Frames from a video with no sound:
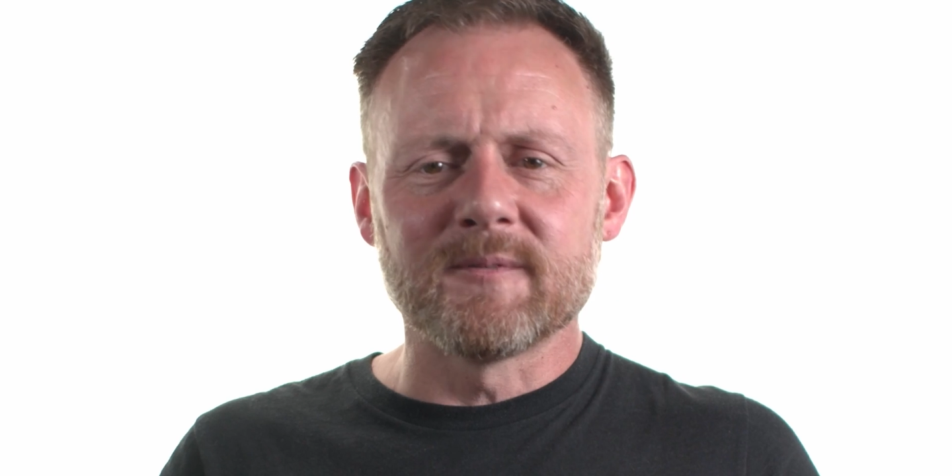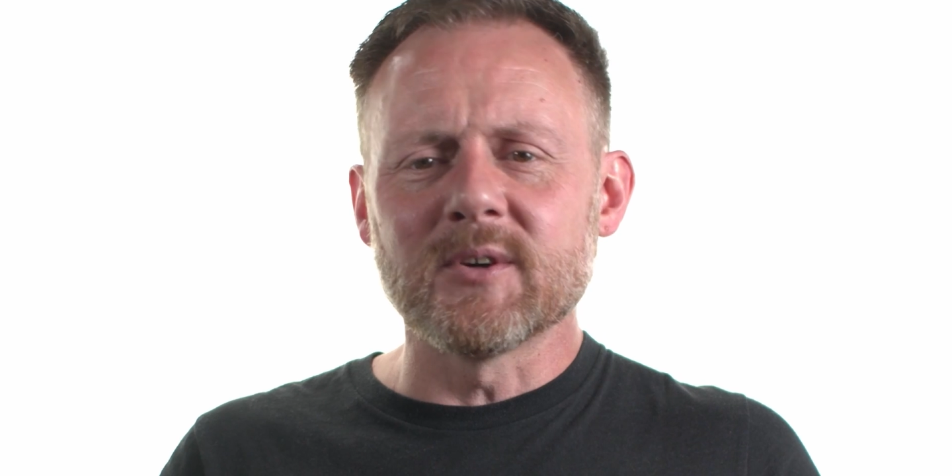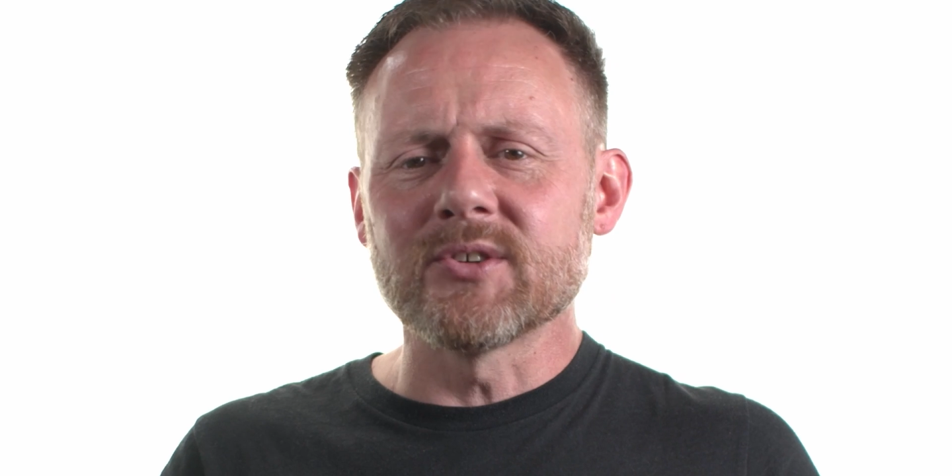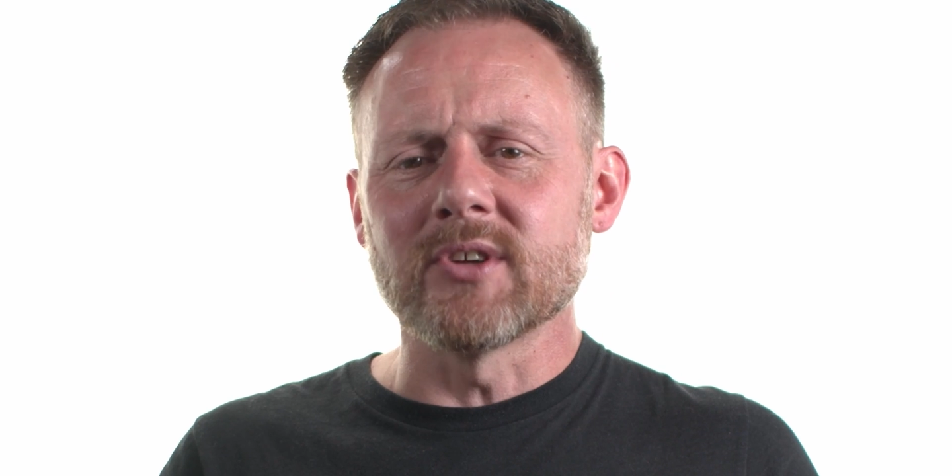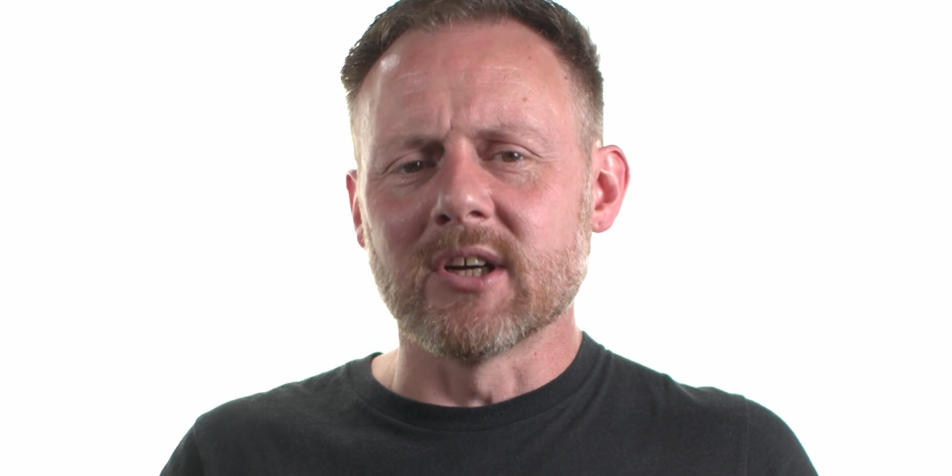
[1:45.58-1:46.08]

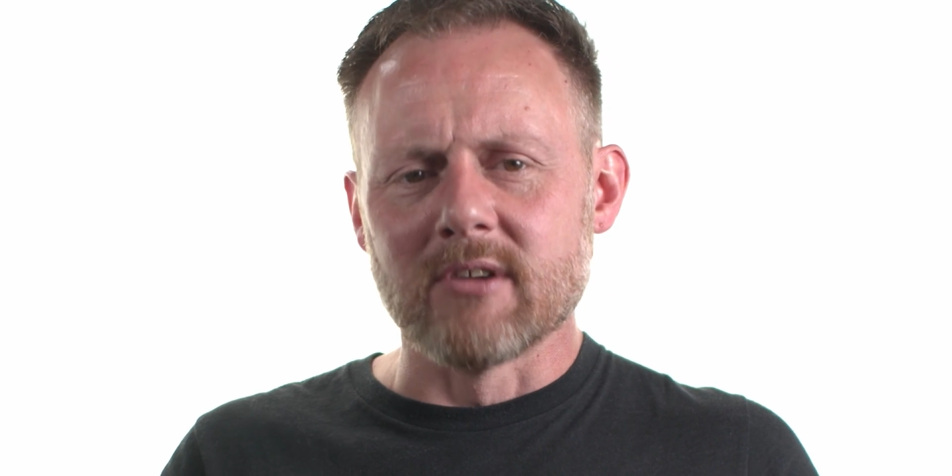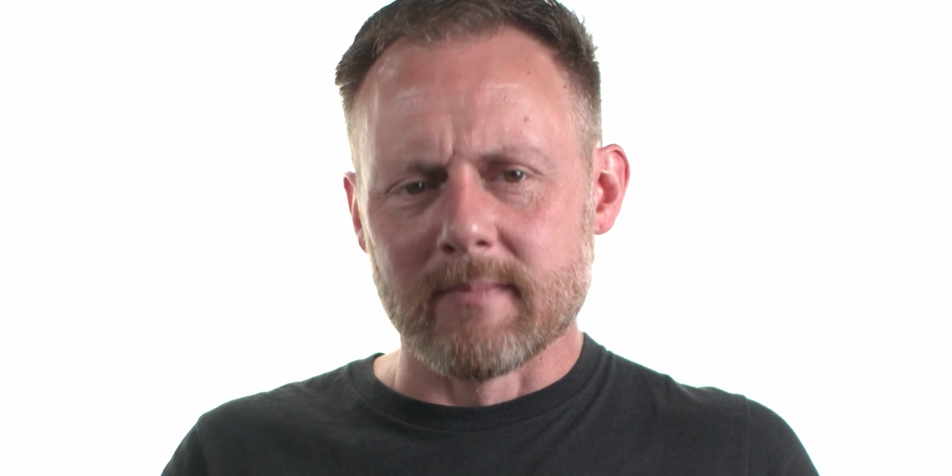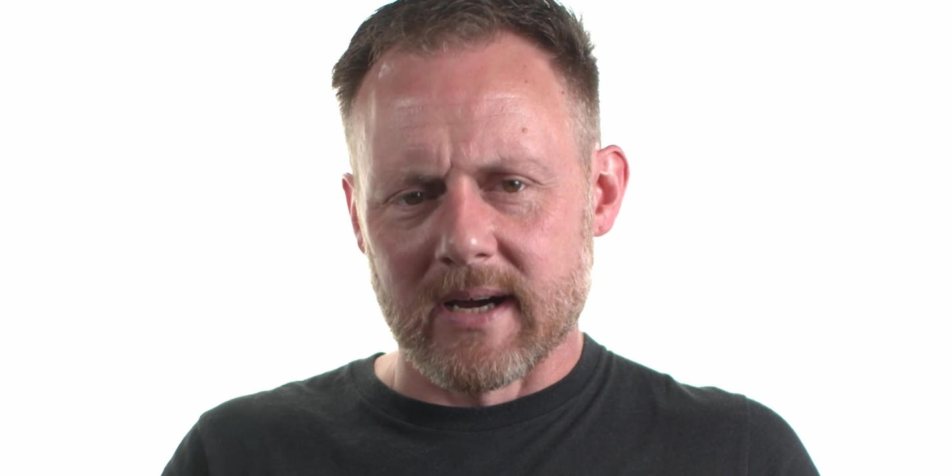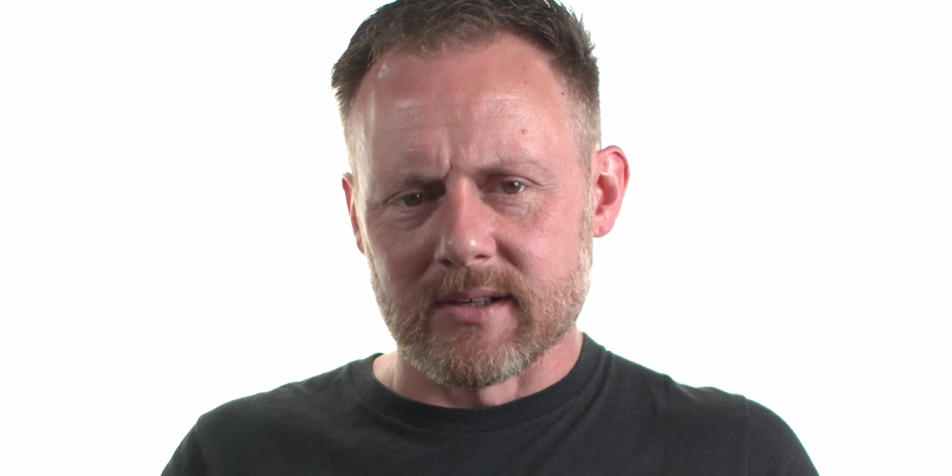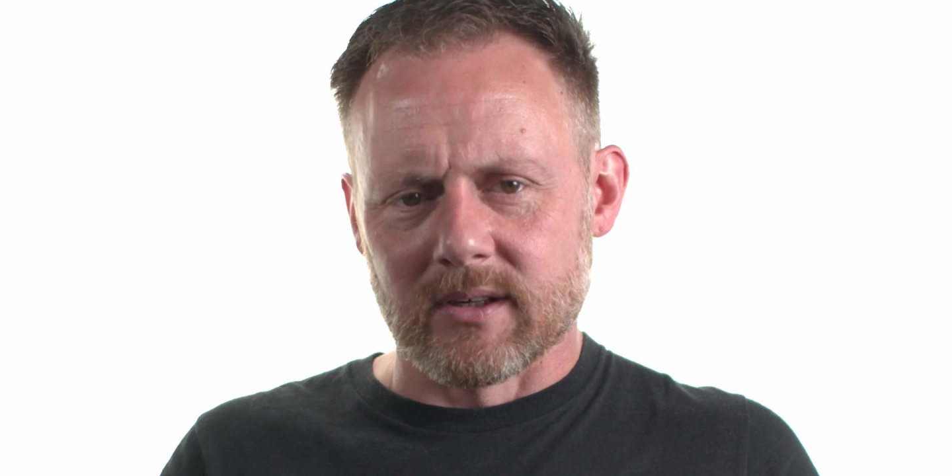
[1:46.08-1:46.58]
First, a
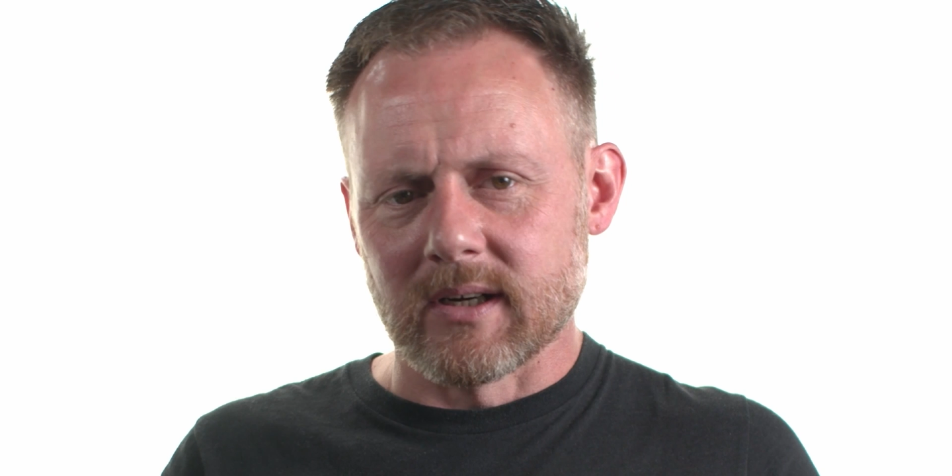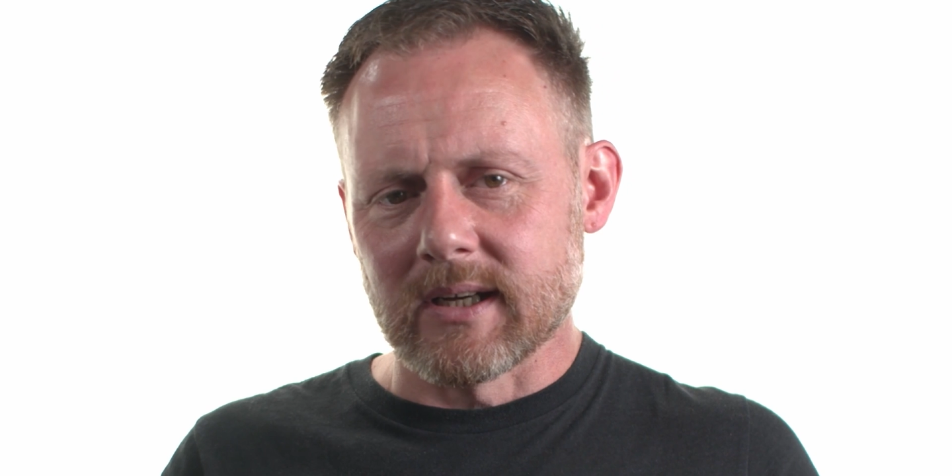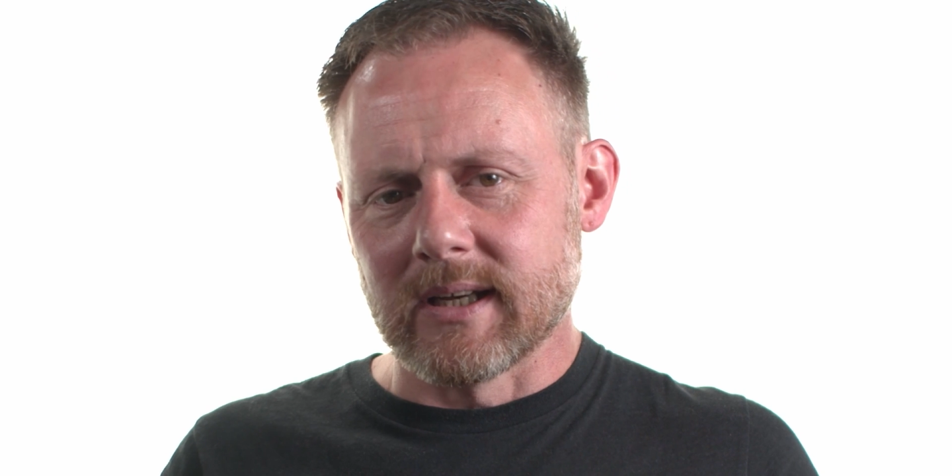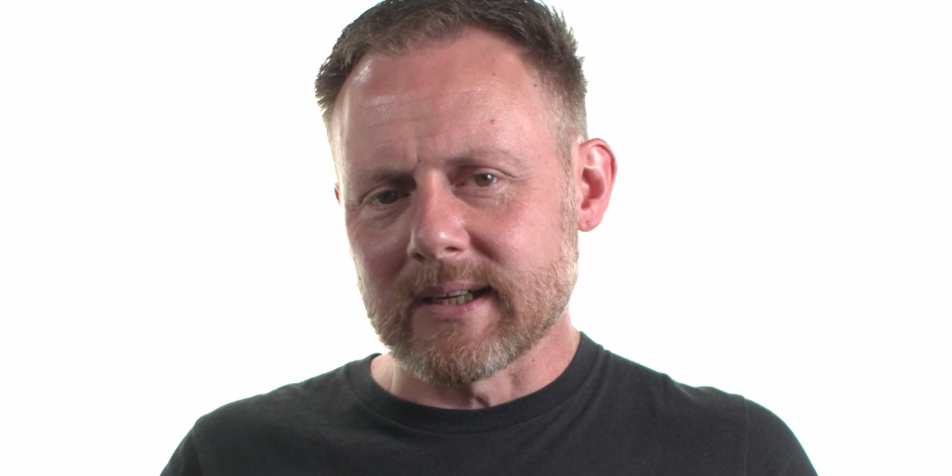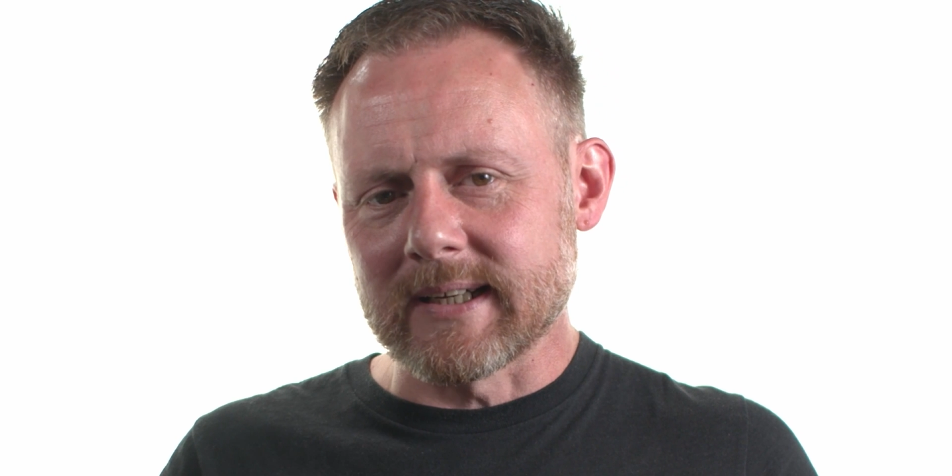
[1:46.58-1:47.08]
reminder uh,